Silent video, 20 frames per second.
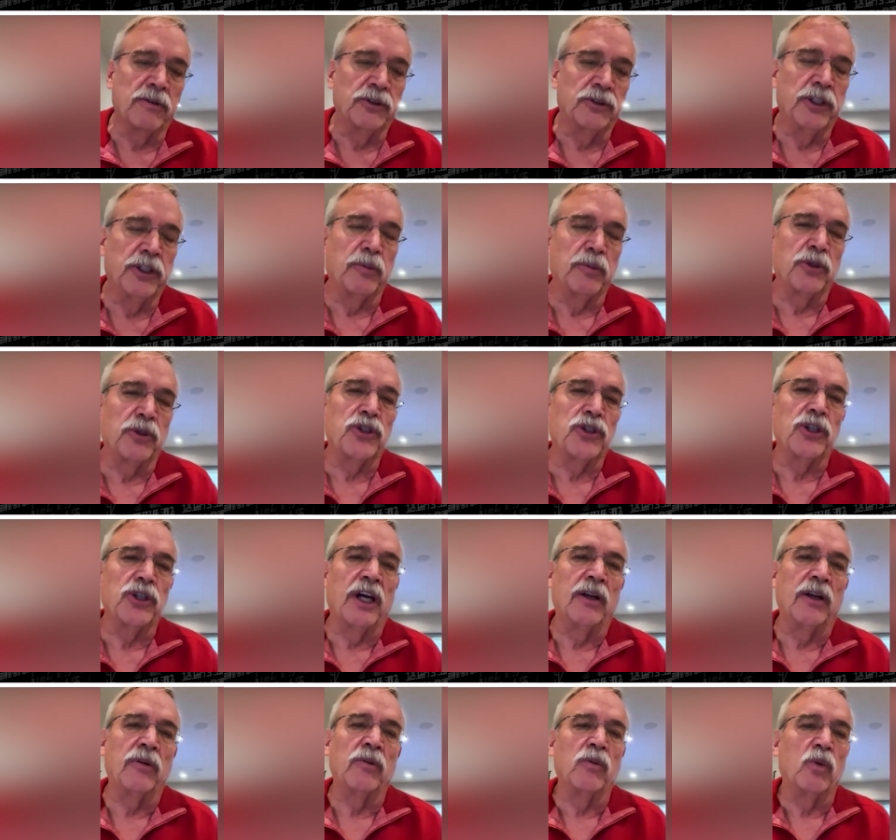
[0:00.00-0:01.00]
chip would
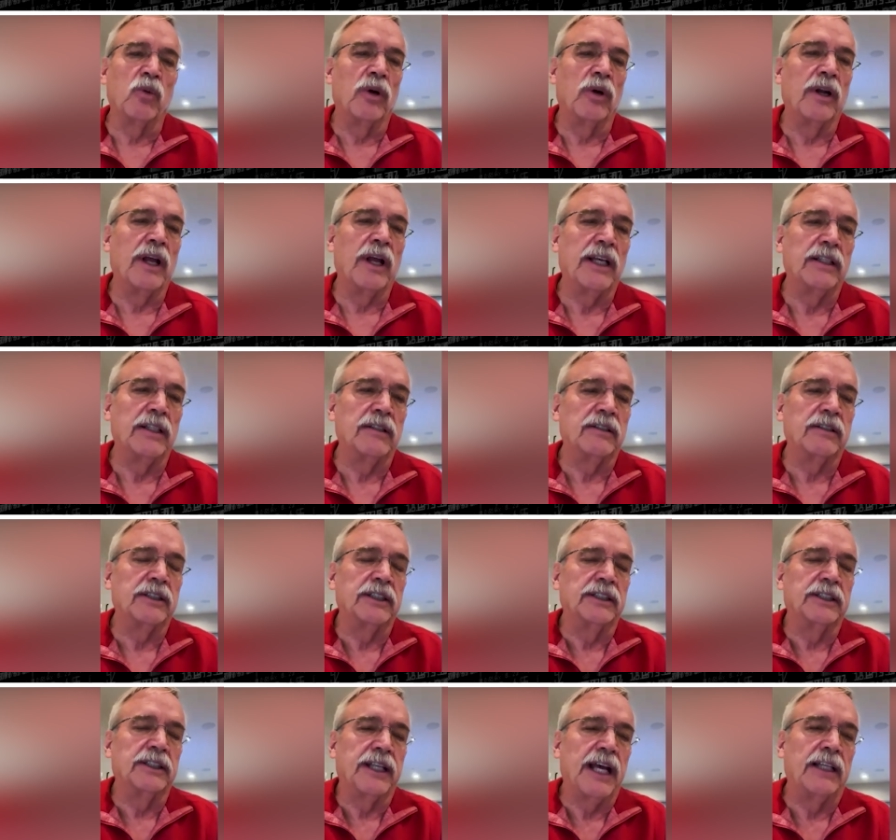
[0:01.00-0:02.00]
shine where it has,
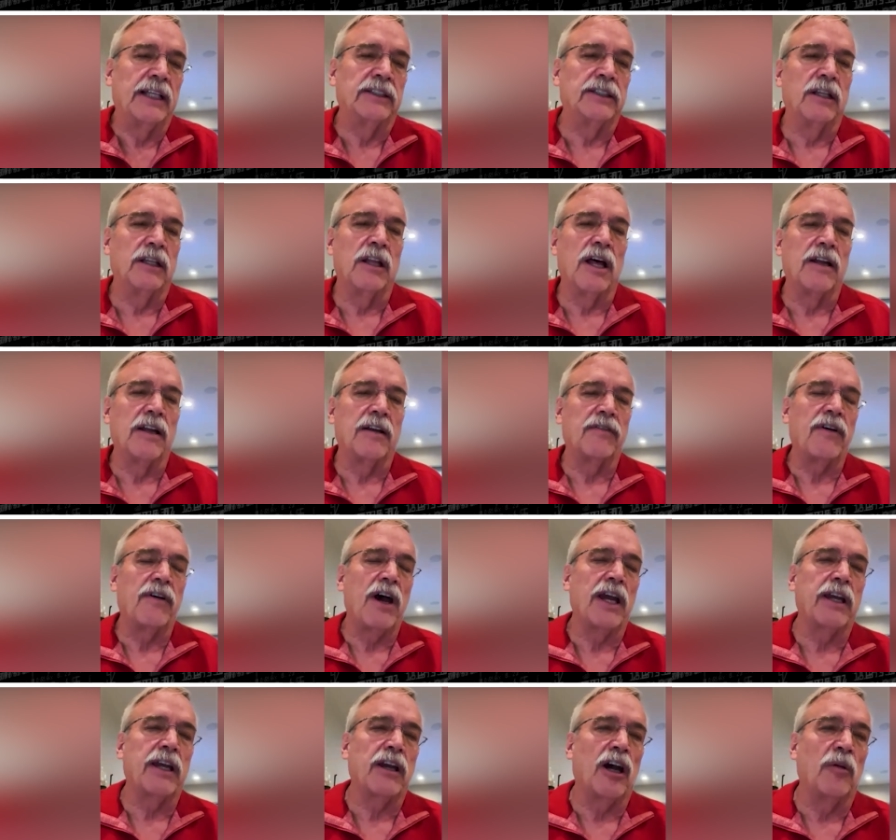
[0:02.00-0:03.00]
since it has a lot of
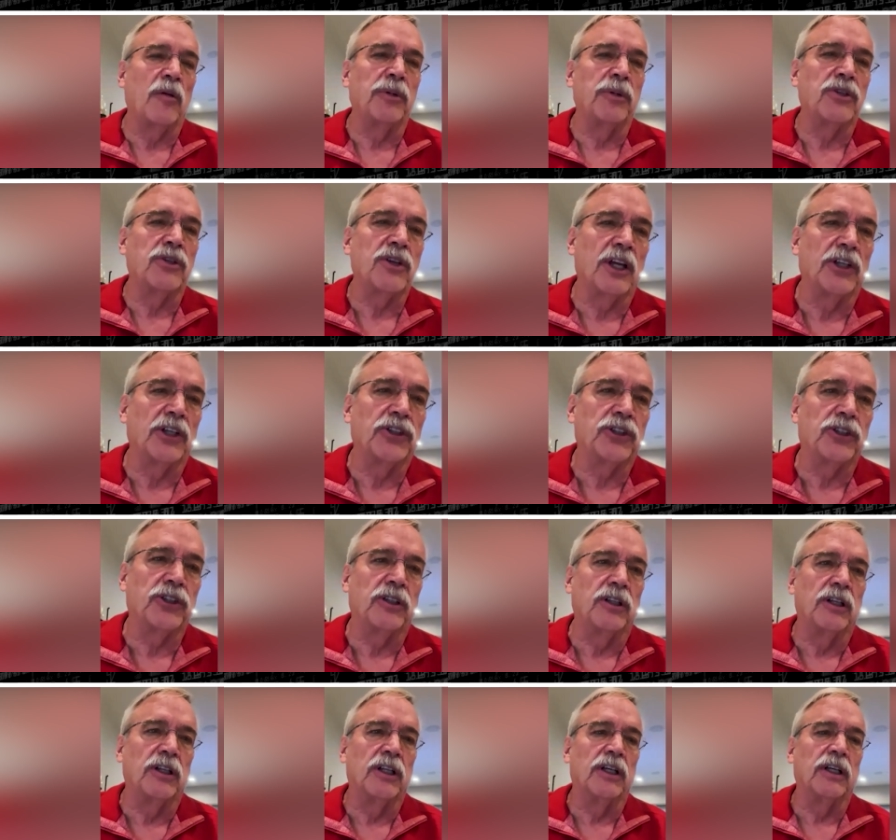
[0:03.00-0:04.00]
high
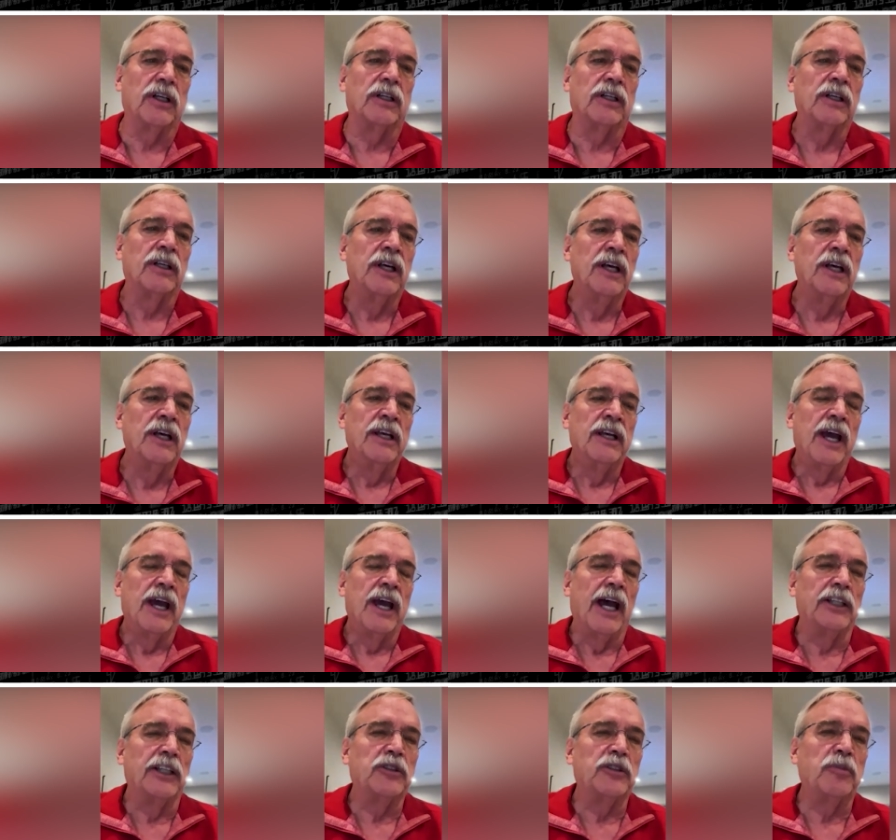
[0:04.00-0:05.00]
computational
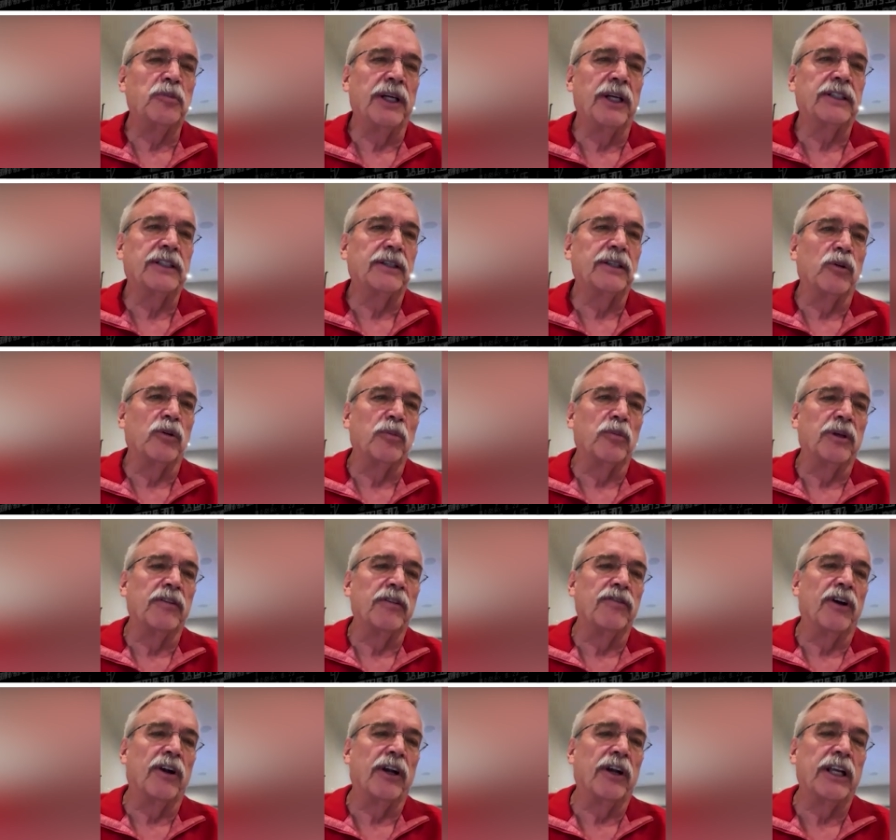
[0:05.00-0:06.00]
aspects, it would be
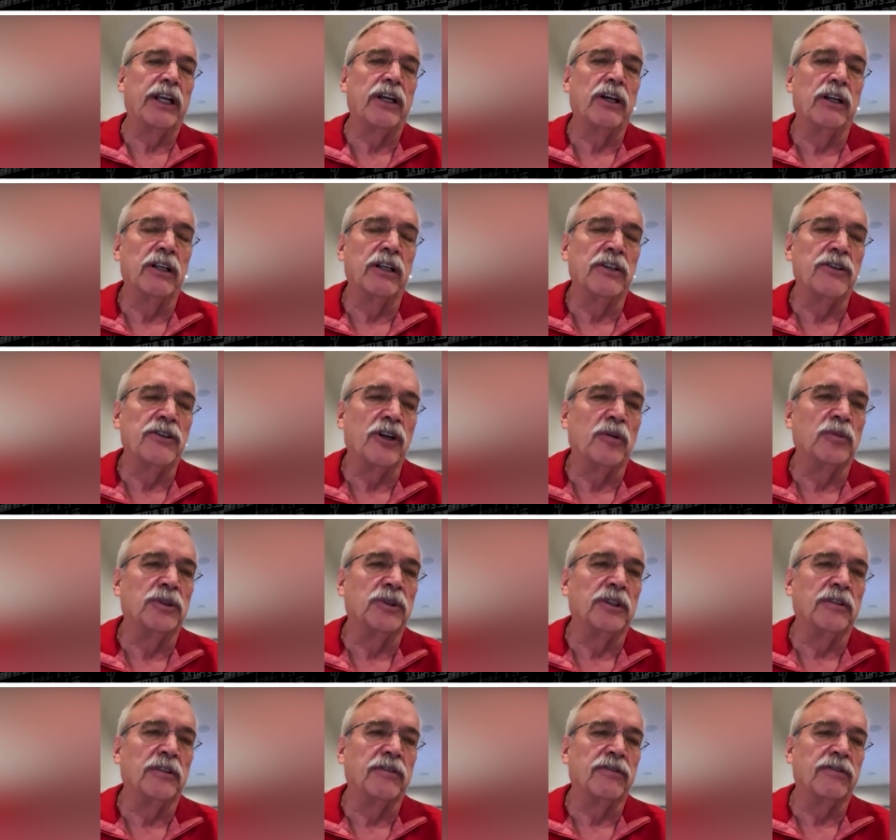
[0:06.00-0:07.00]
very good in terms
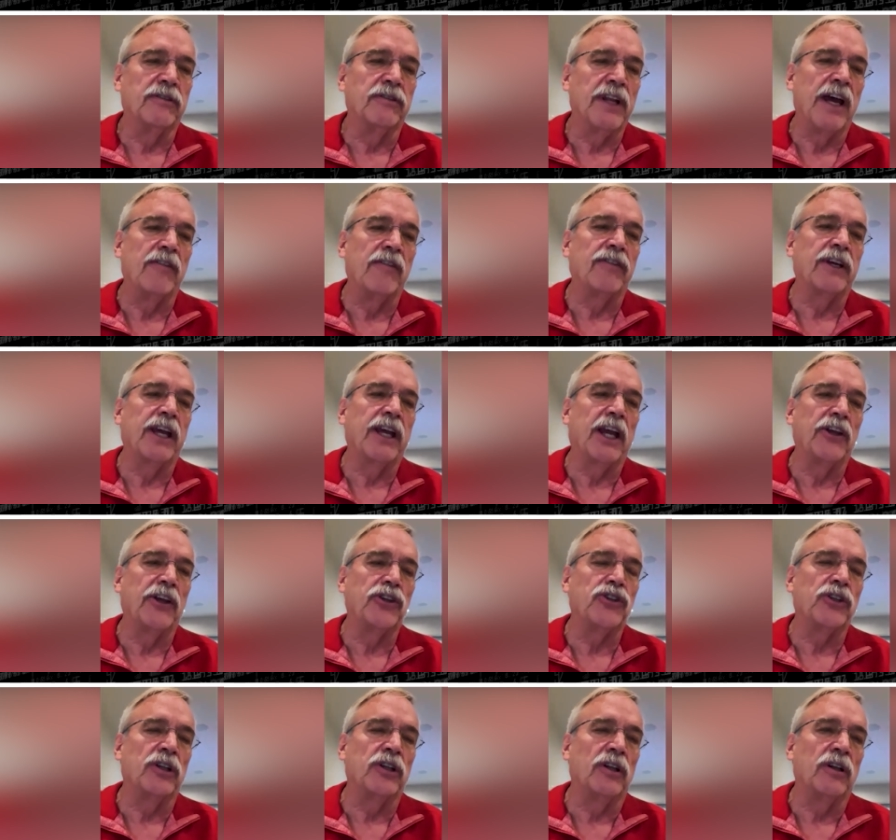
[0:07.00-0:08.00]
of
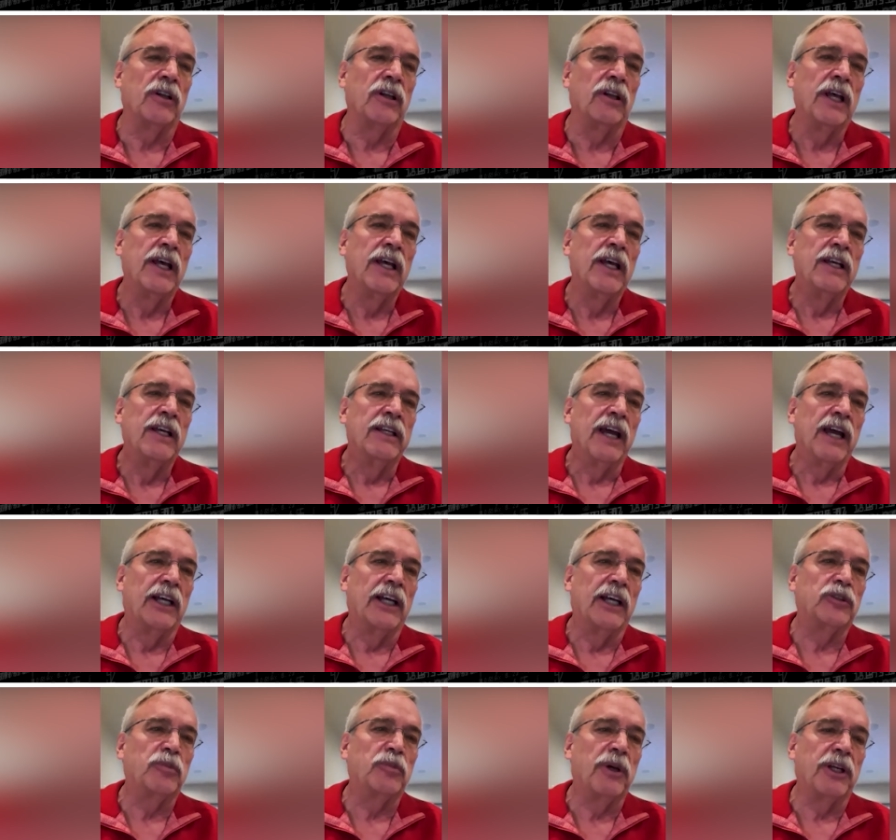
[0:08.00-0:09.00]
navigational
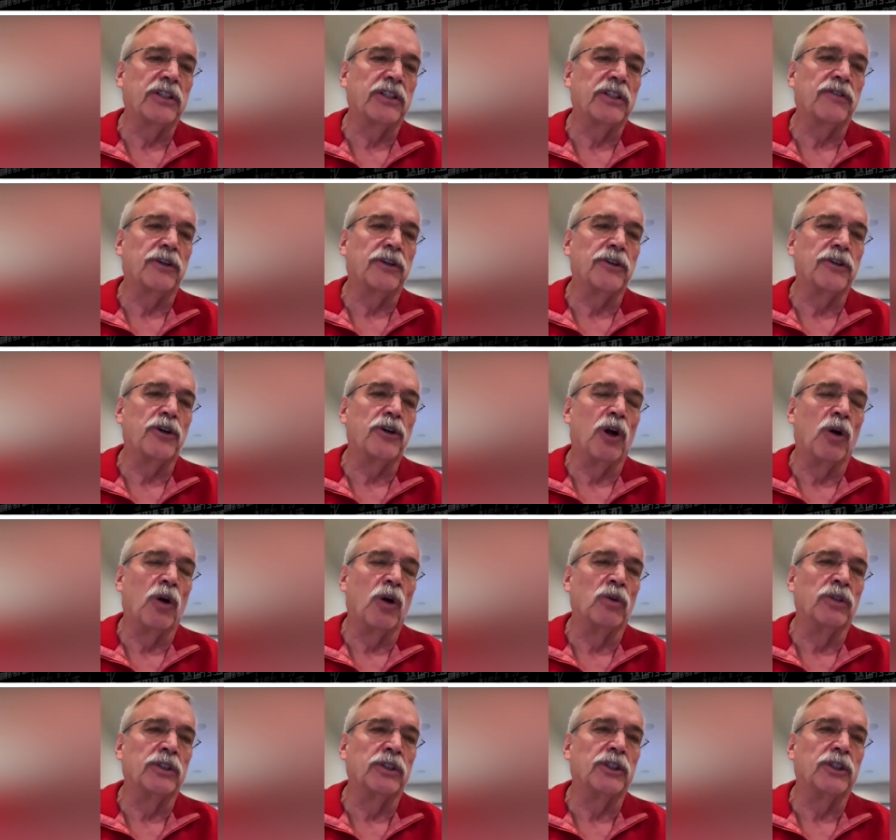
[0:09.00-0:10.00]
aspects for
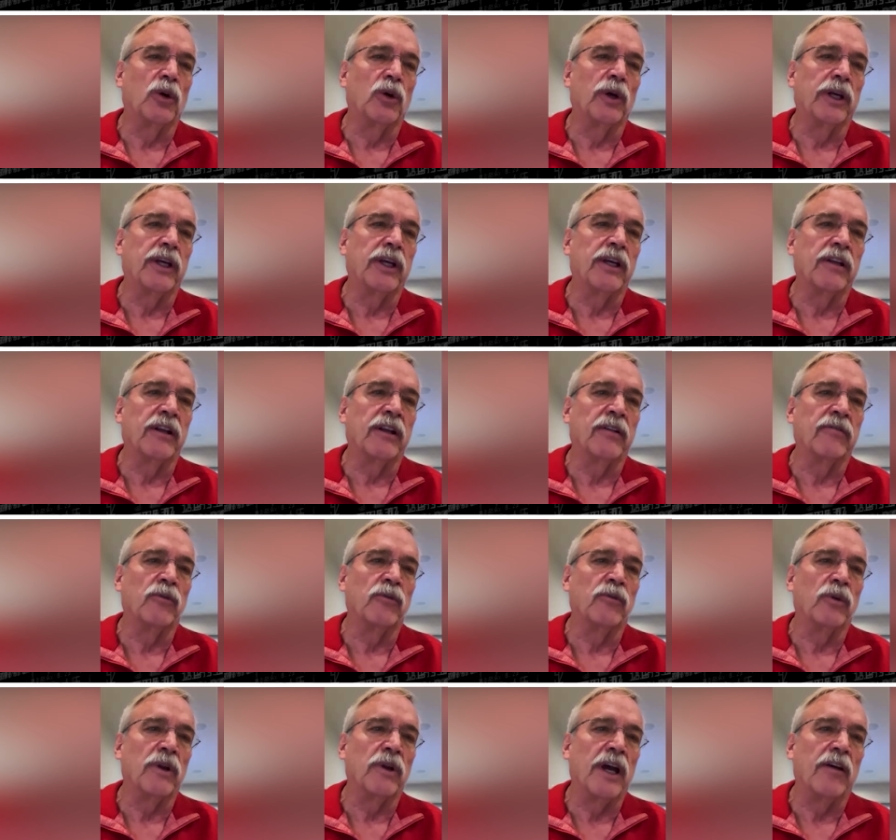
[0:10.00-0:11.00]
drones. So it
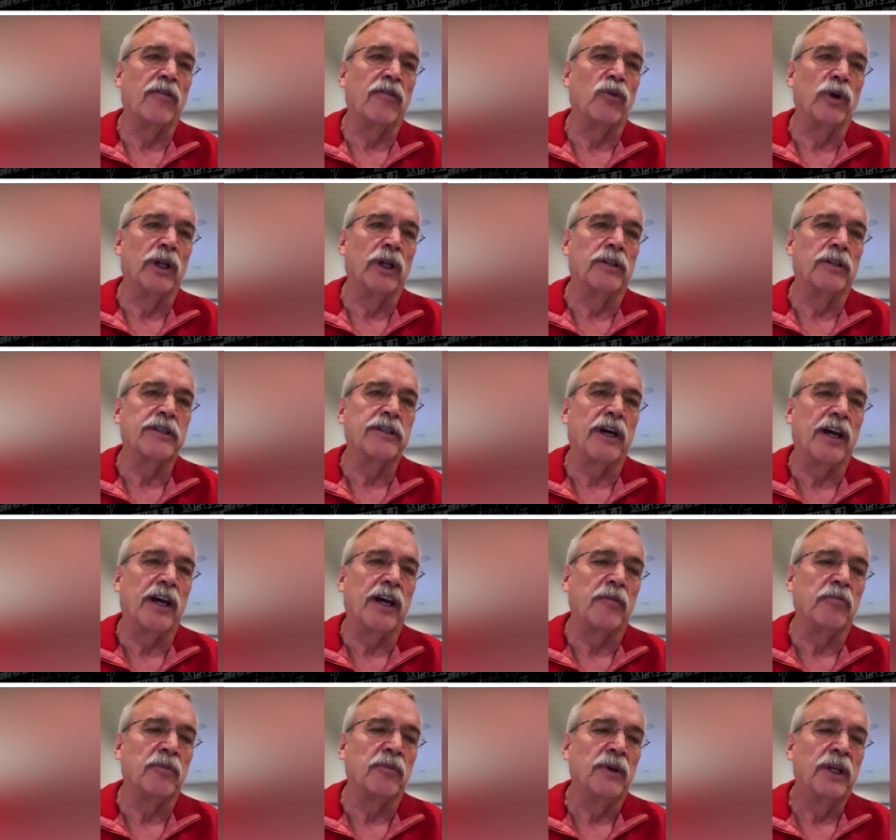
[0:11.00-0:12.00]
can have
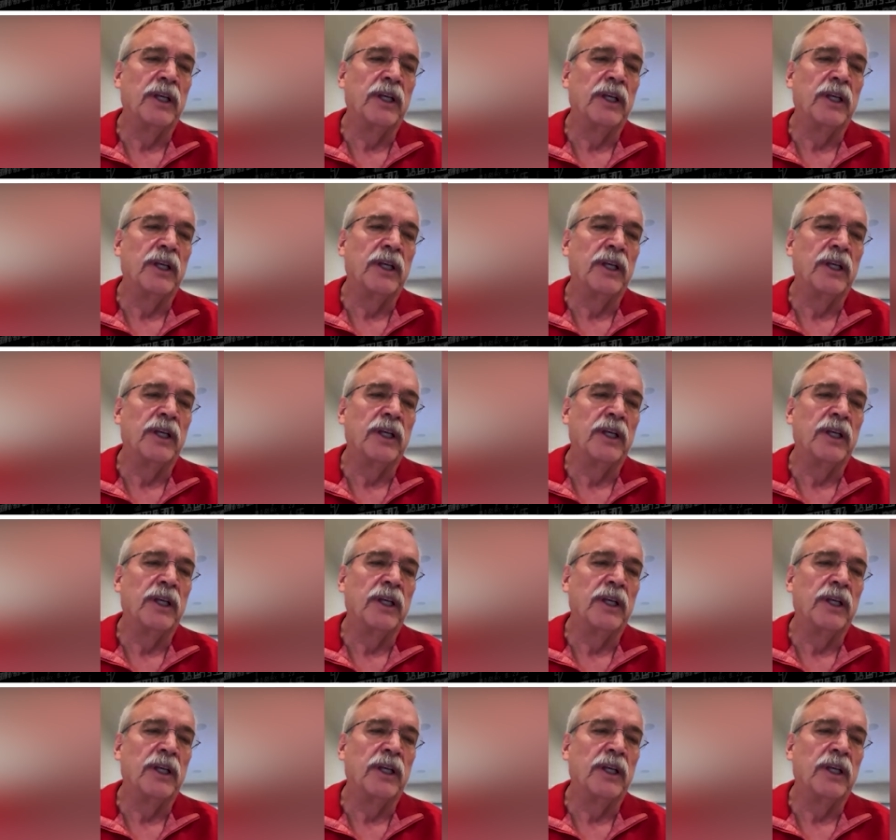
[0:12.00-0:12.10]
real-time